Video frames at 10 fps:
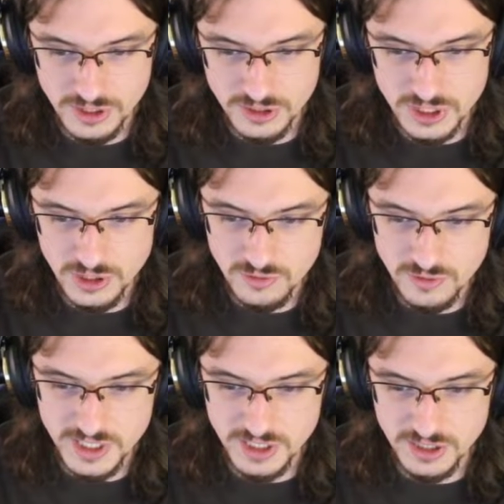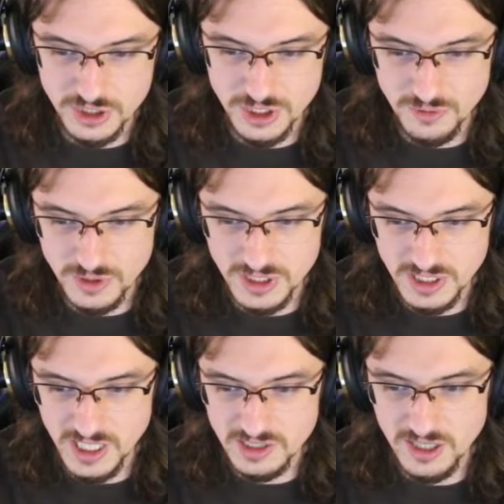there's no reason she
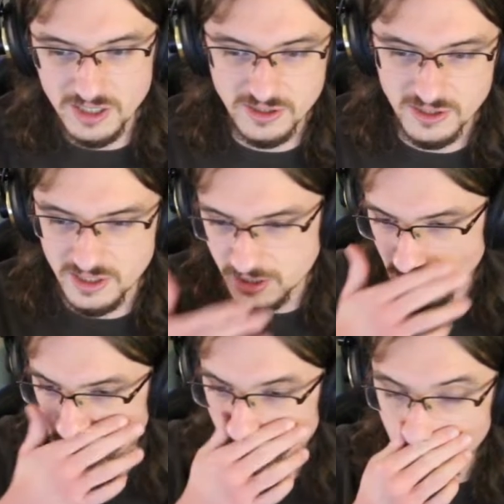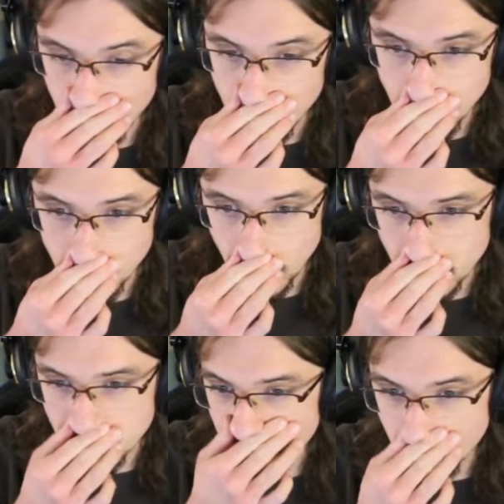wouldn't take Dog along. You know,
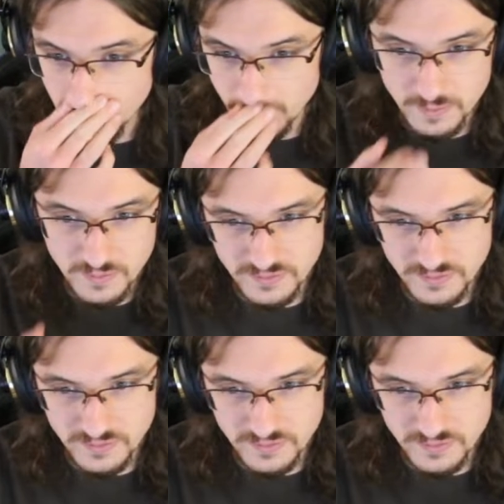I think I